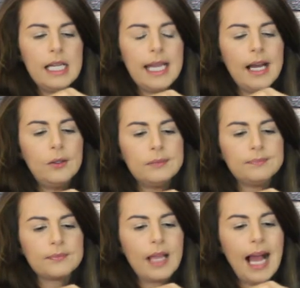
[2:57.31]
Now,
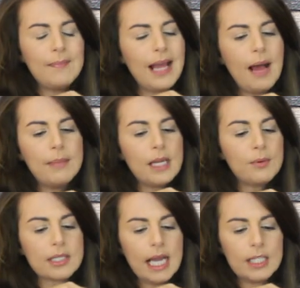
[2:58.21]
I'm not being
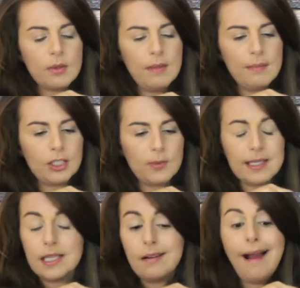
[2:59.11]
precise with my
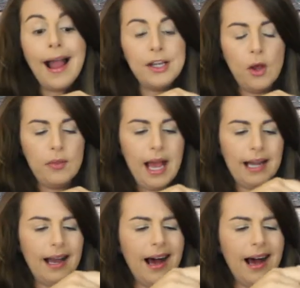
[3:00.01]
measurements here. I know that.